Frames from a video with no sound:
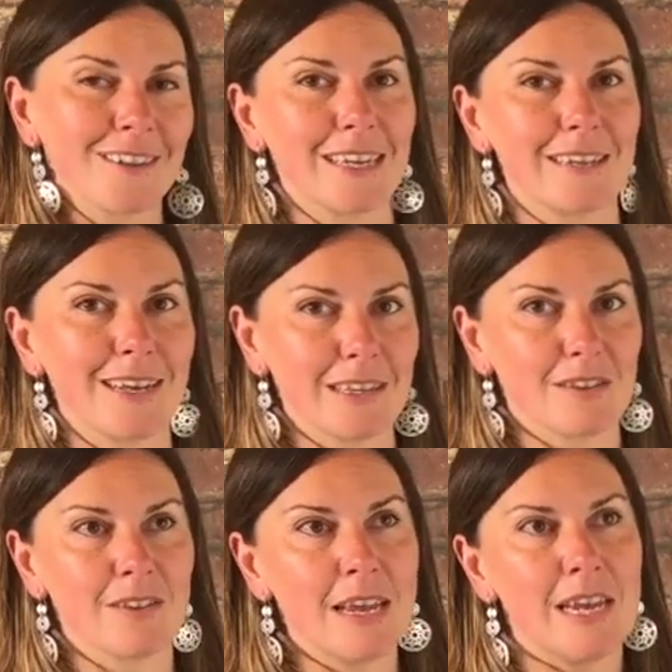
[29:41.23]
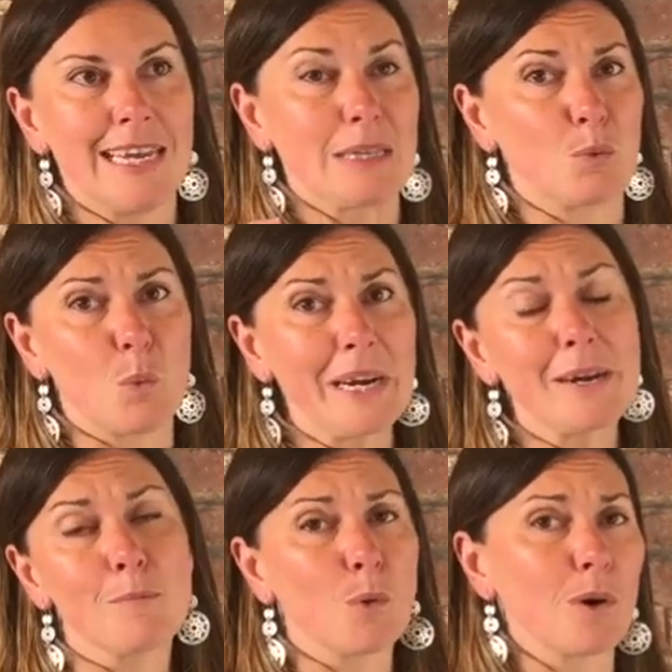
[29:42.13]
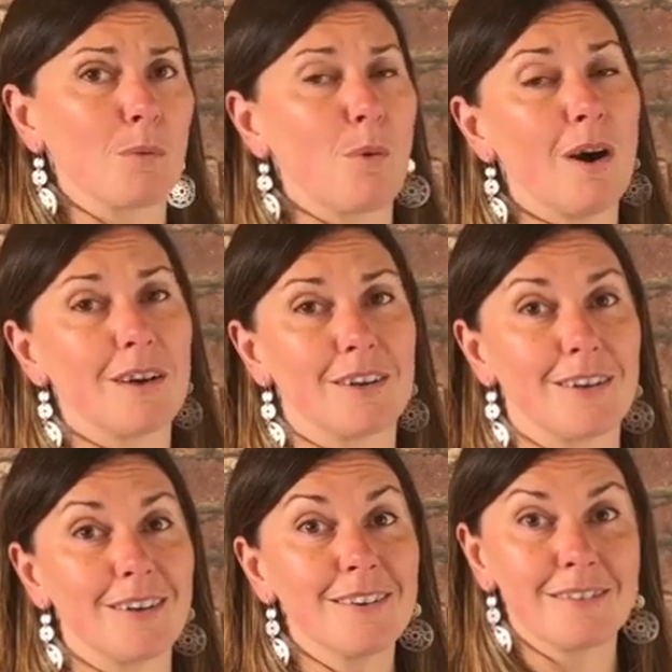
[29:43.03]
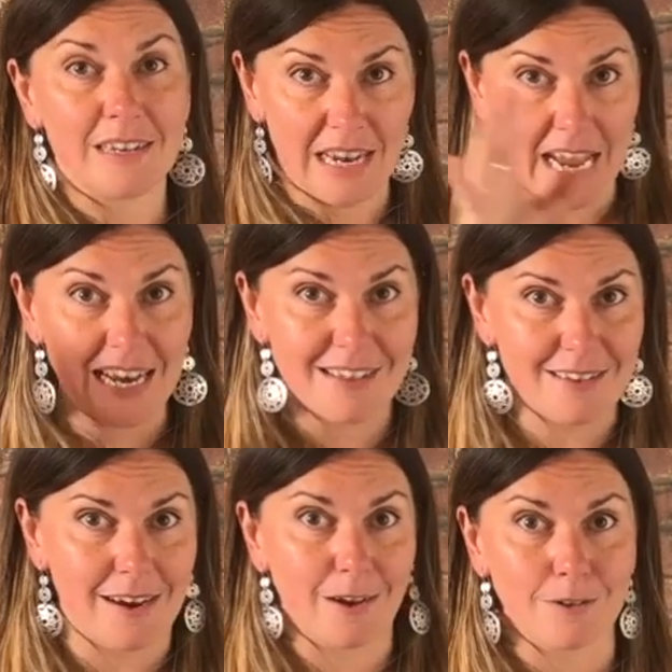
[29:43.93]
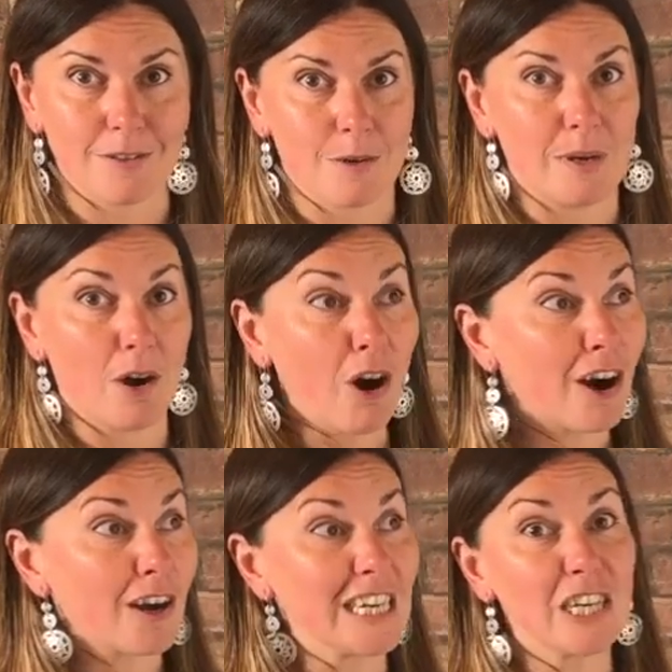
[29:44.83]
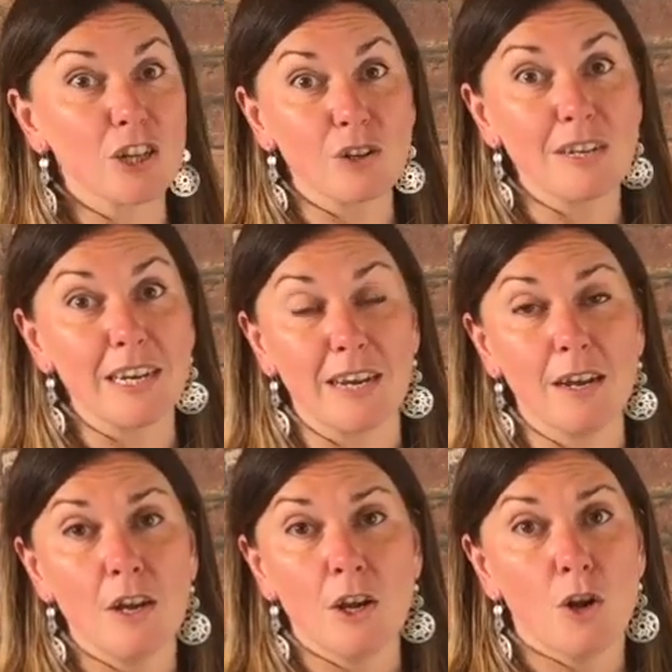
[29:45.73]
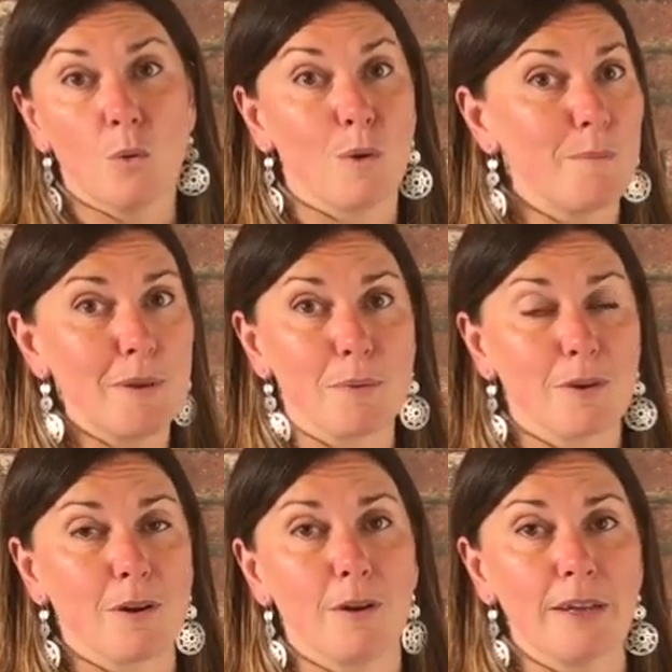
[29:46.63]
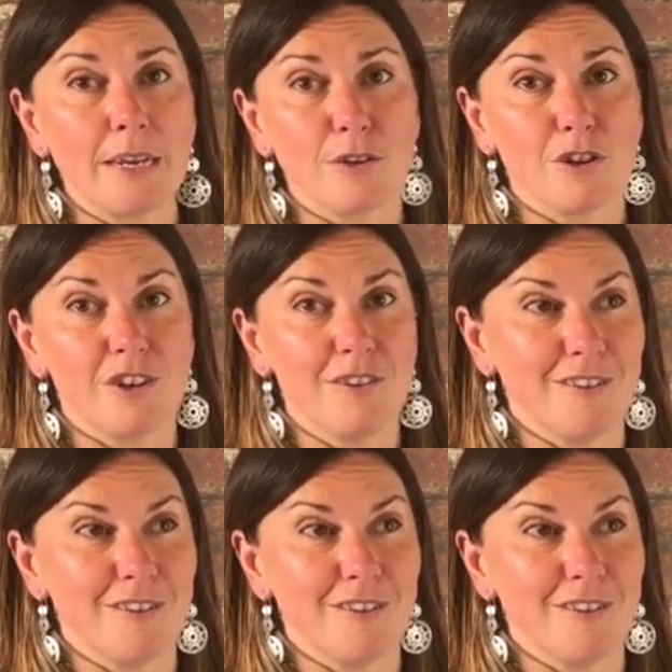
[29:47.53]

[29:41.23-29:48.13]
Like that's, it's way more water than anything else that we are, including what people are calling,